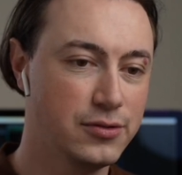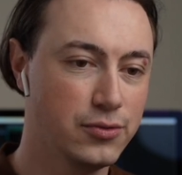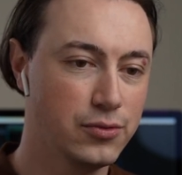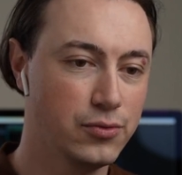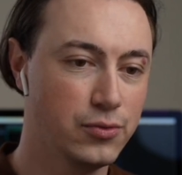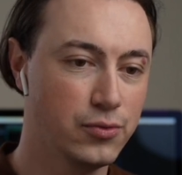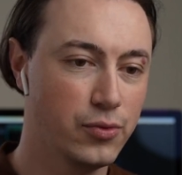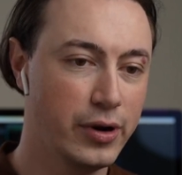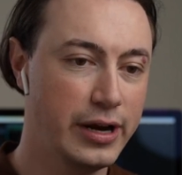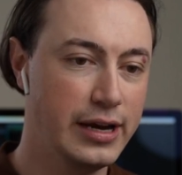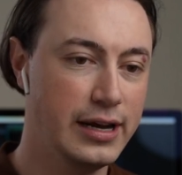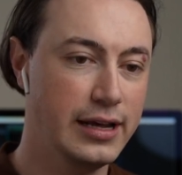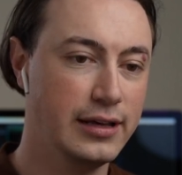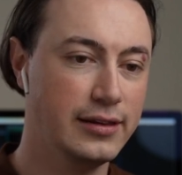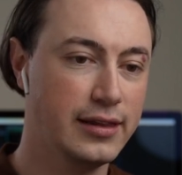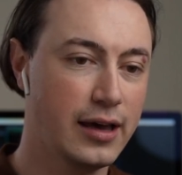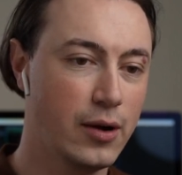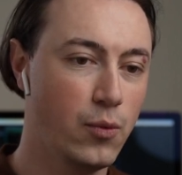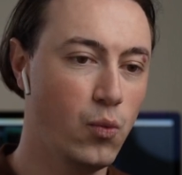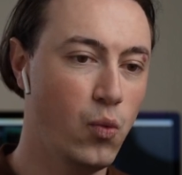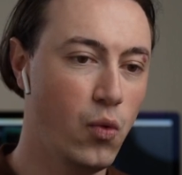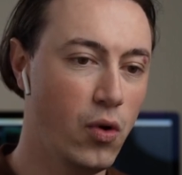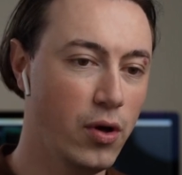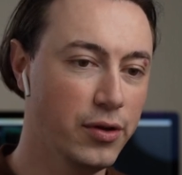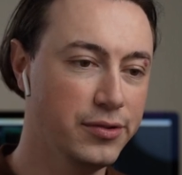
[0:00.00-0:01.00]
reading that
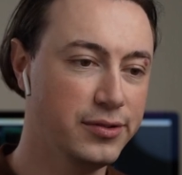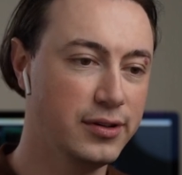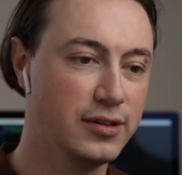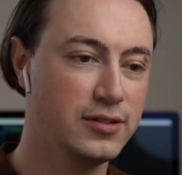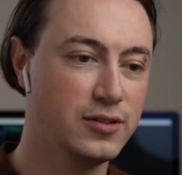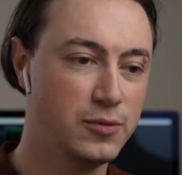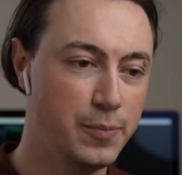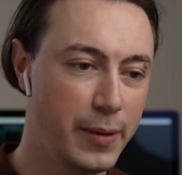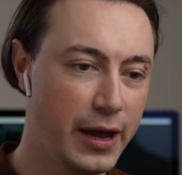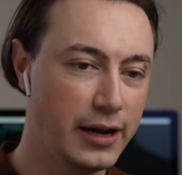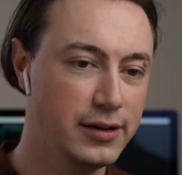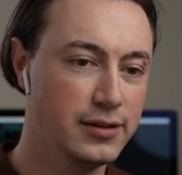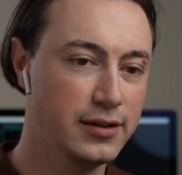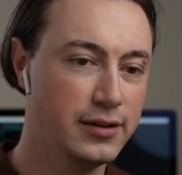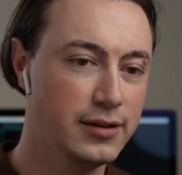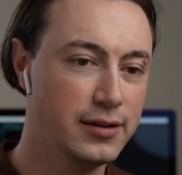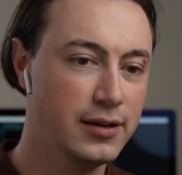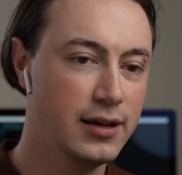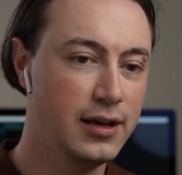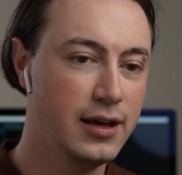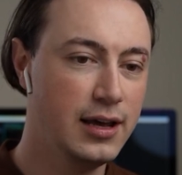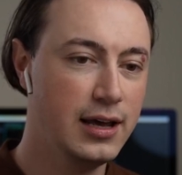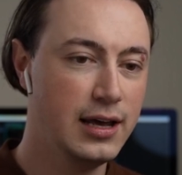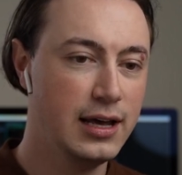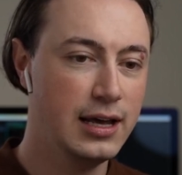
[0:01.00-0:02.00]
was expected.
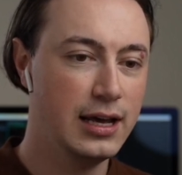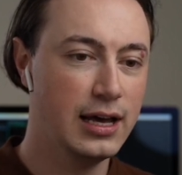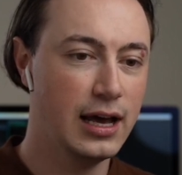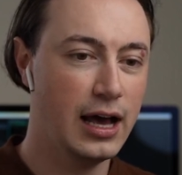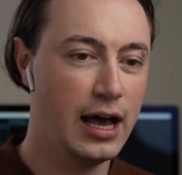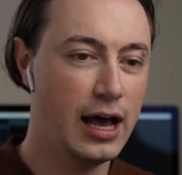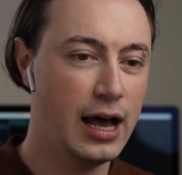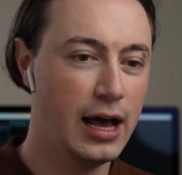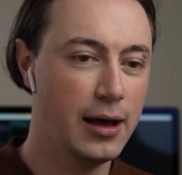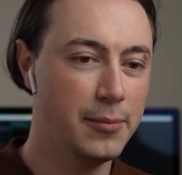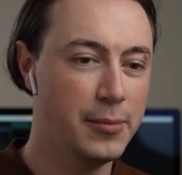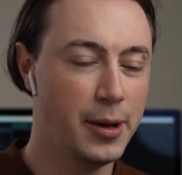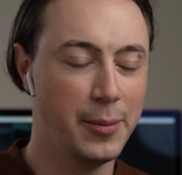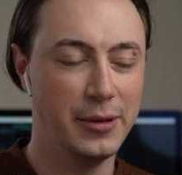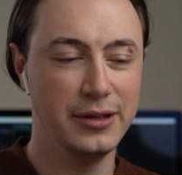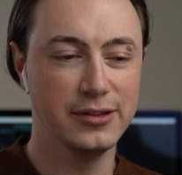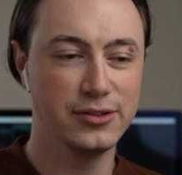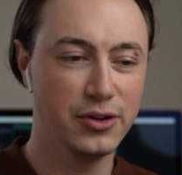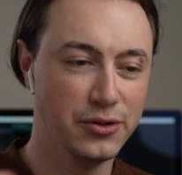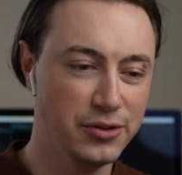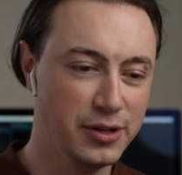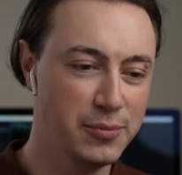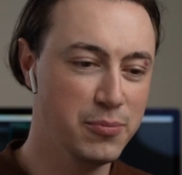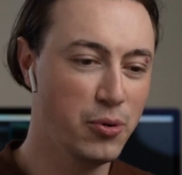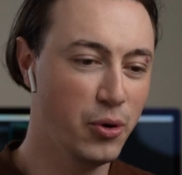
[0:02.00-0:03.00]
I mean, it's
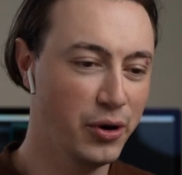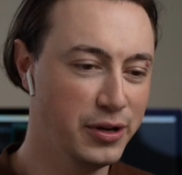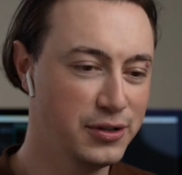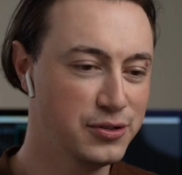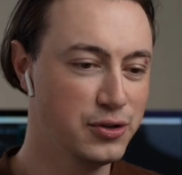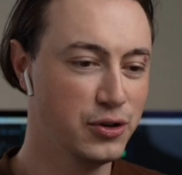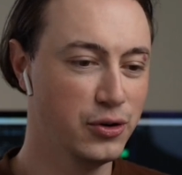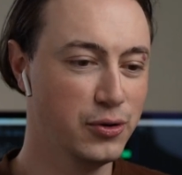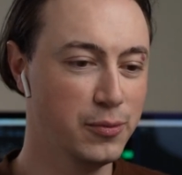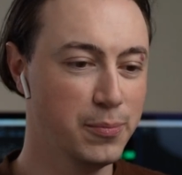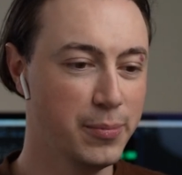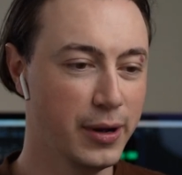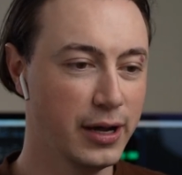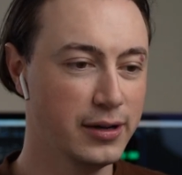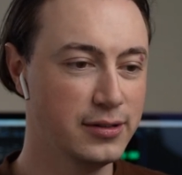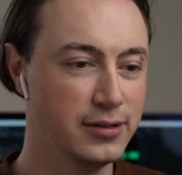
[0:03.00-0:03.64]
only 0.2, right.